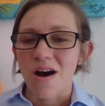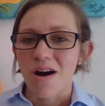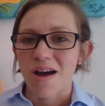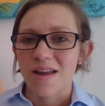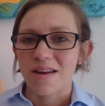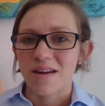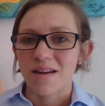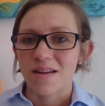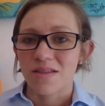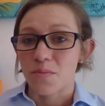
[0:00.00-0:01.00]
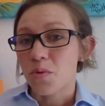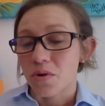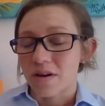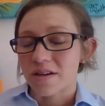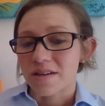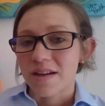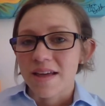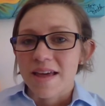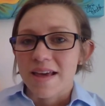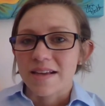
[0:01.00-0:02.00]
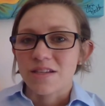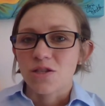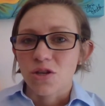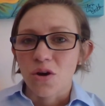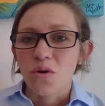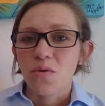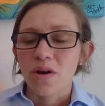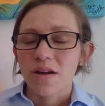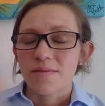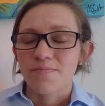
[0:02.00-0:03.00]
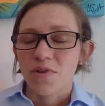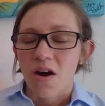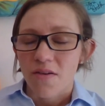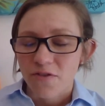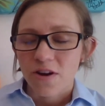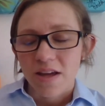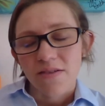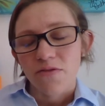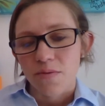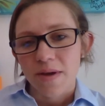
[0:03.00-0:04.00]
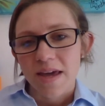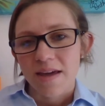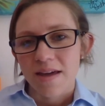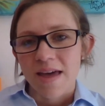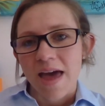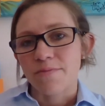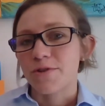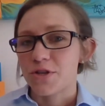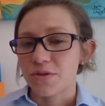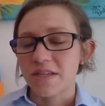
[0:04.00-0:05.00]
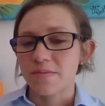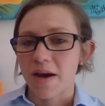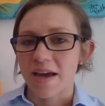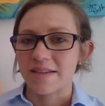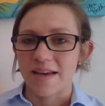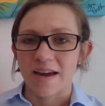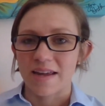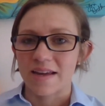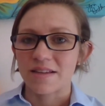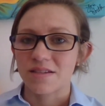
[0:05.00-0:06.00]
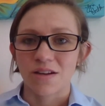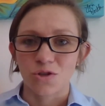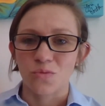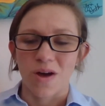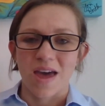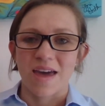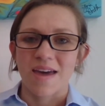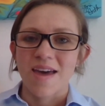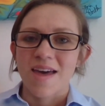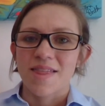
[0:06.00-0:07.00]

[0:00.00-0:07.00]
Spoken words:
on the board is so comforting for me and reduces my anxiety in such a way